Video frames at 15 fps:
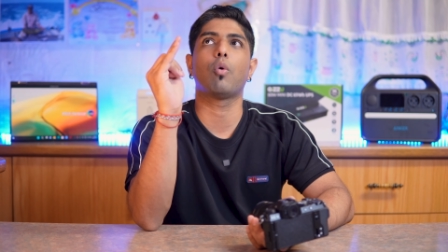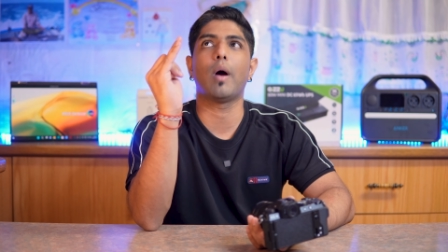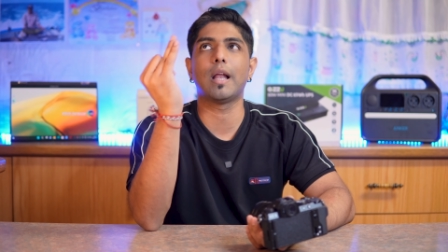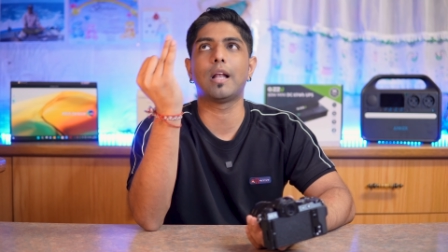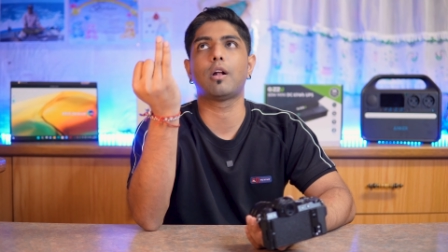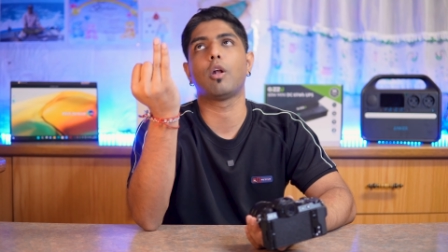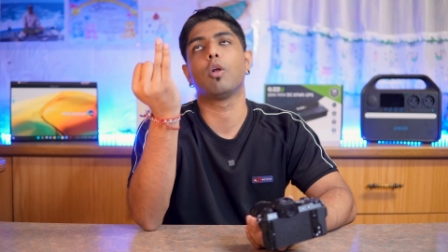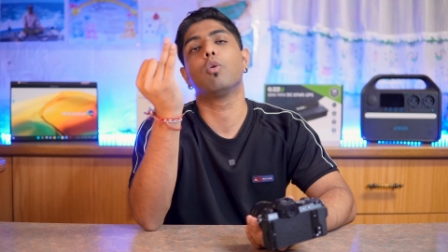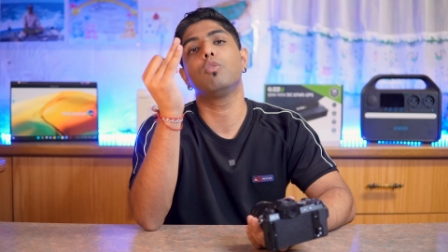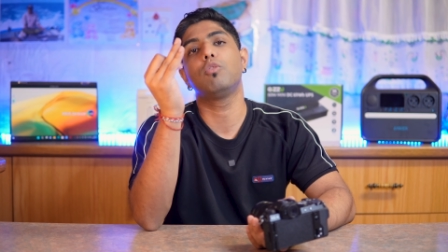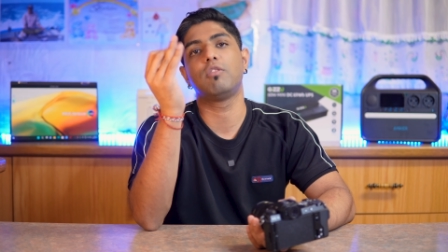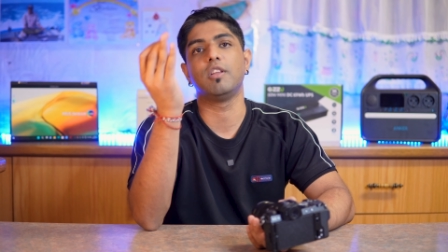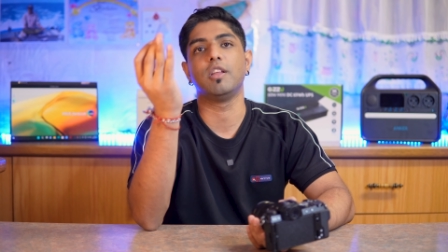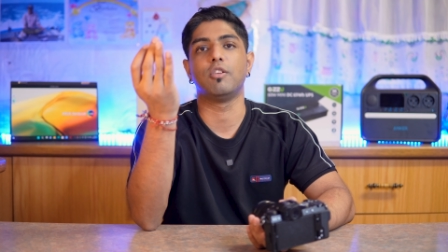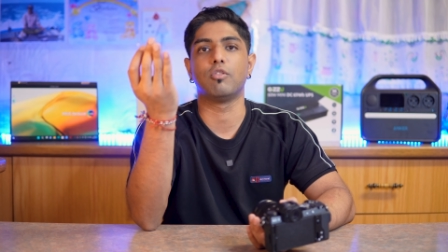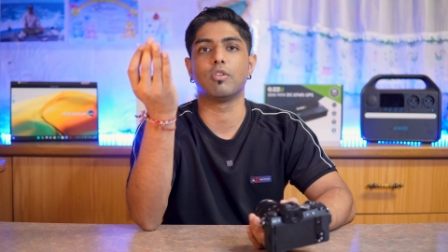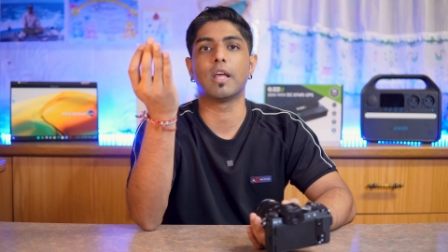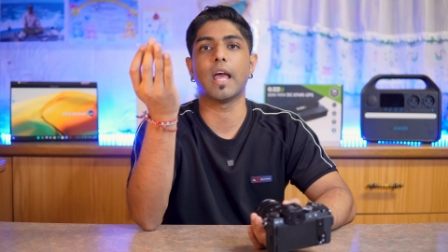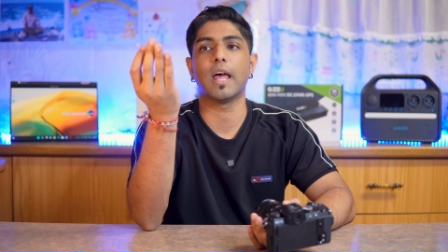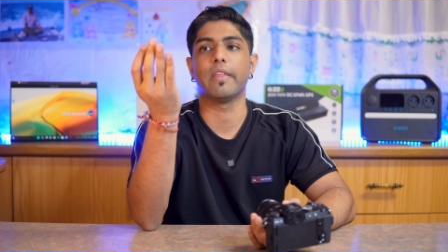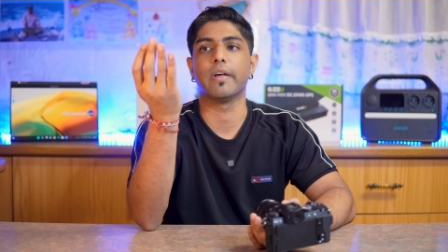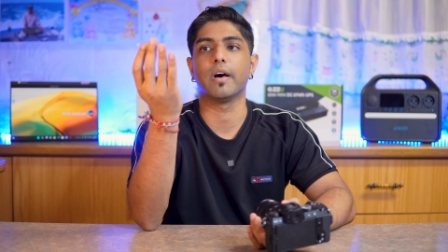quite closely
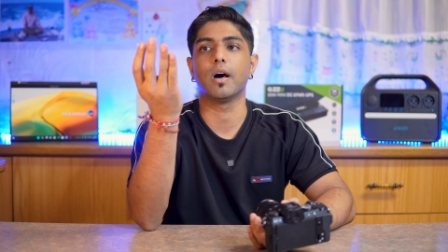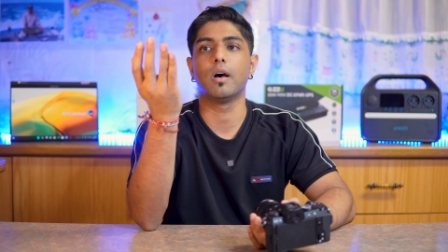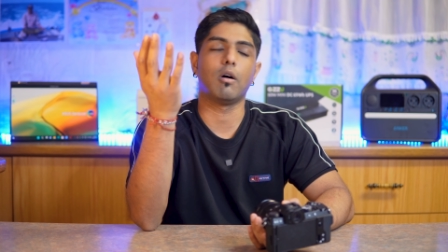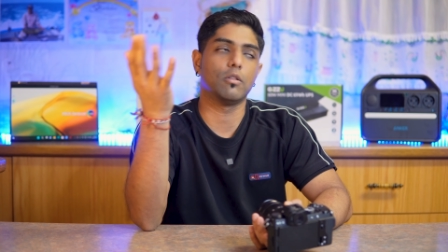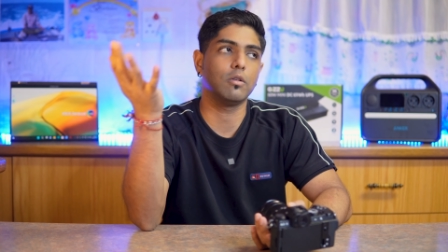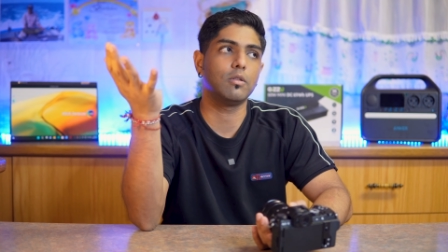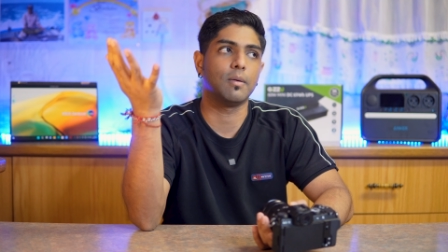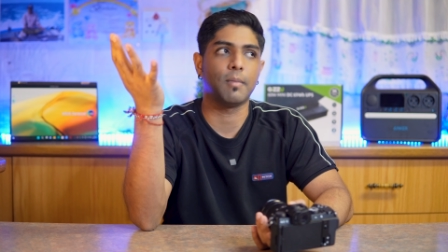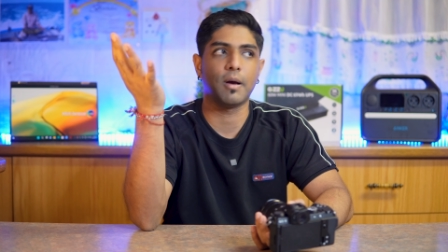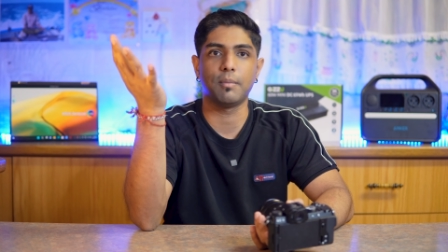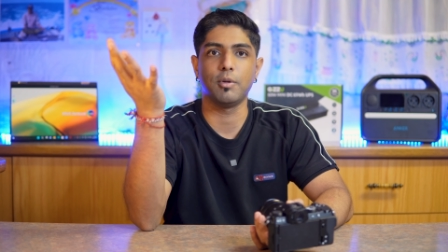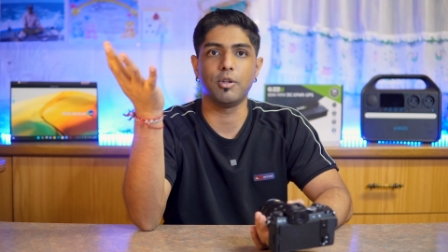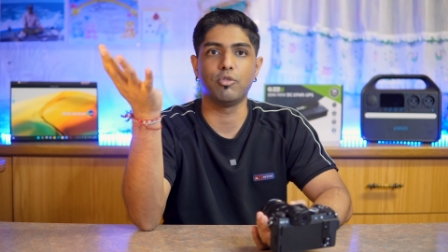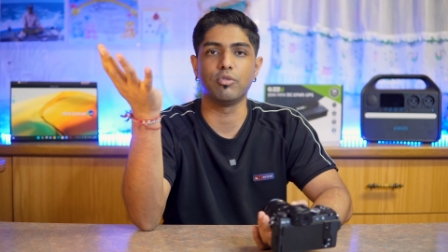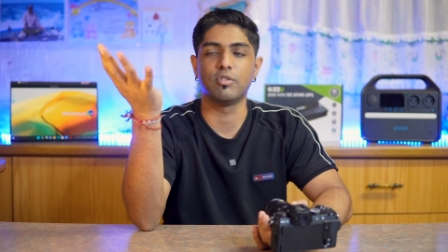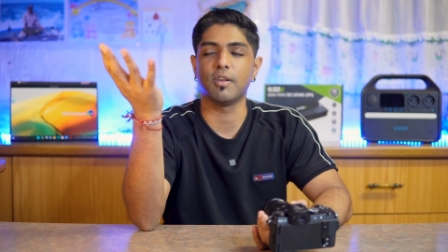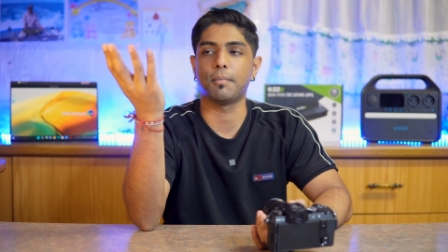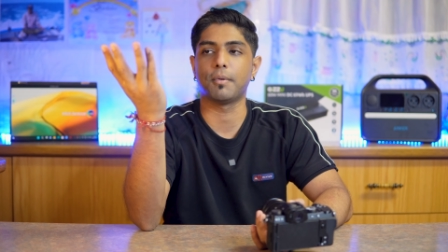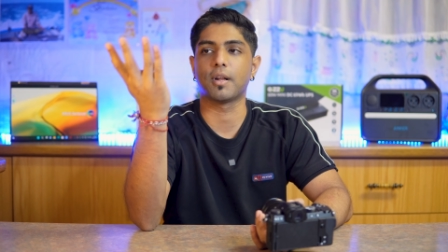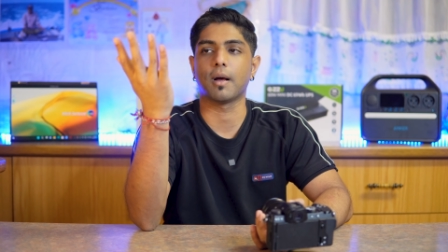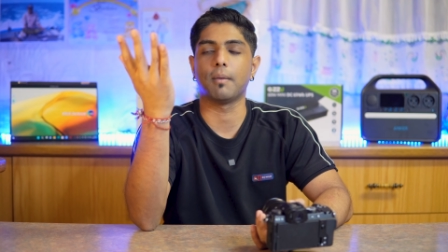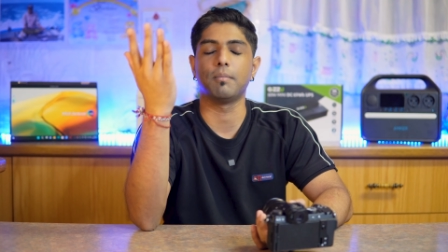together. Although they might be two
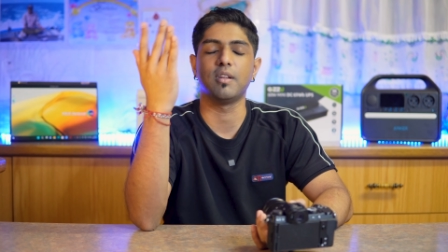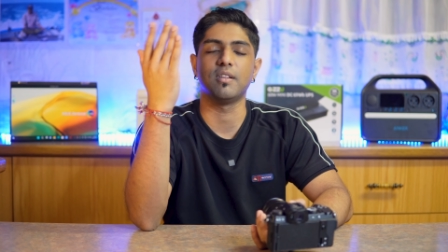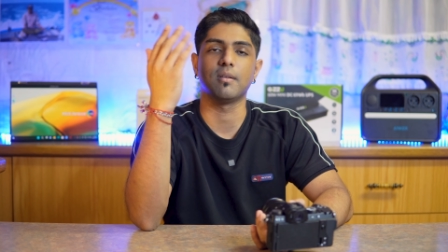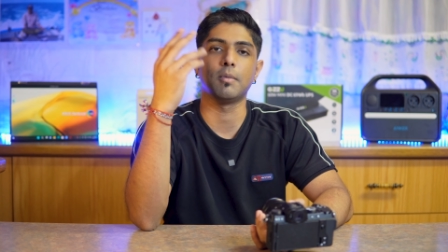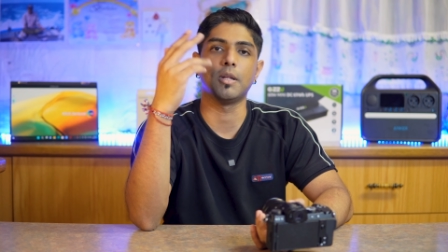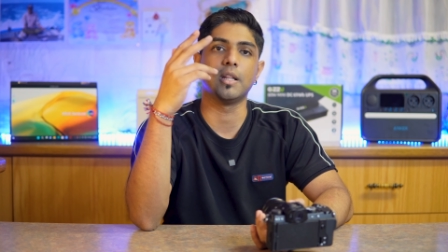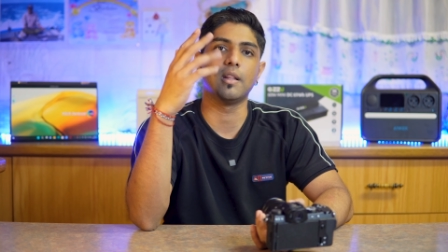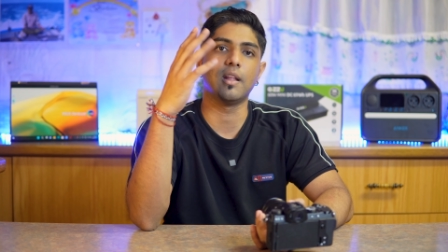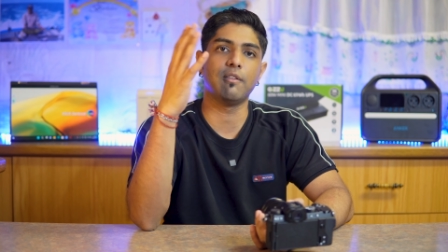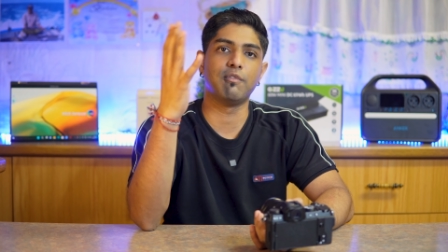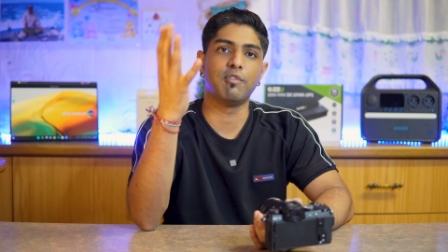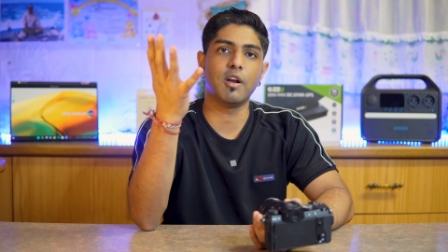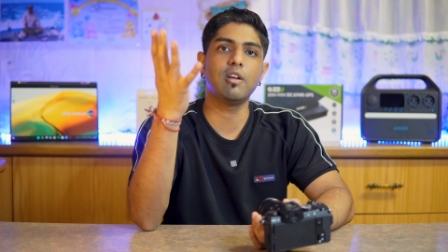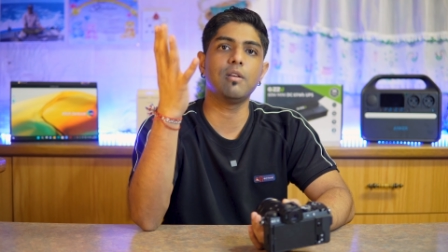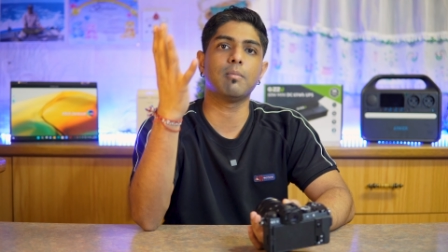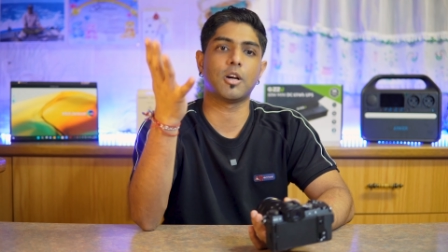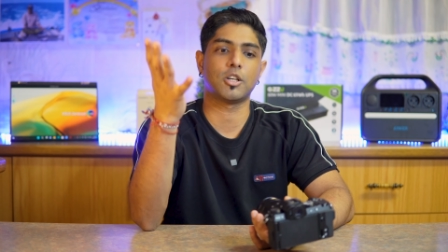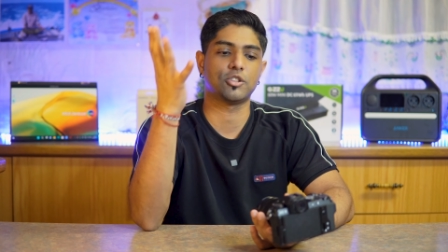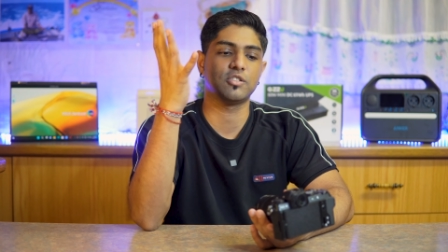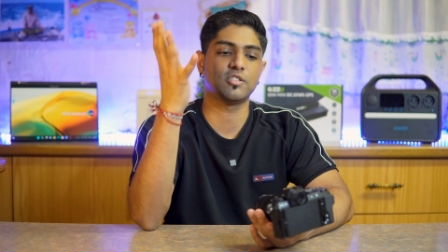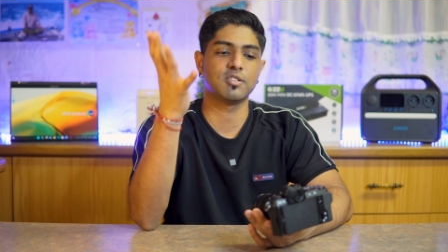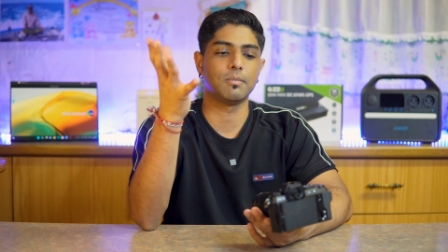separate companies, I mean, they're very
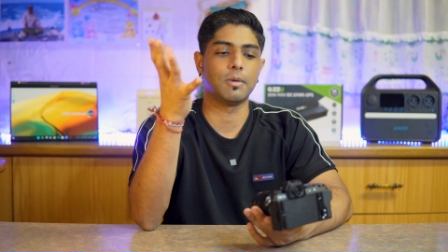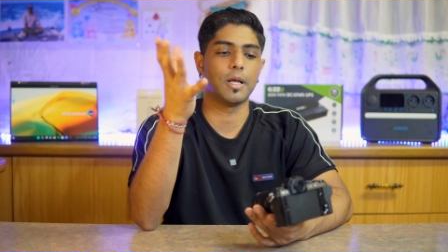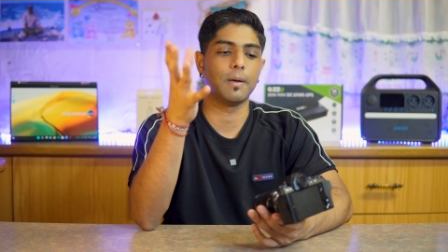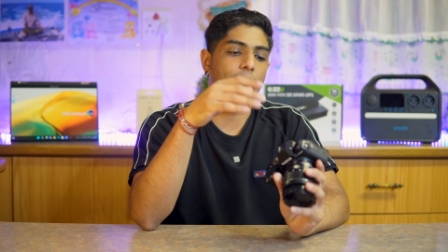much similar.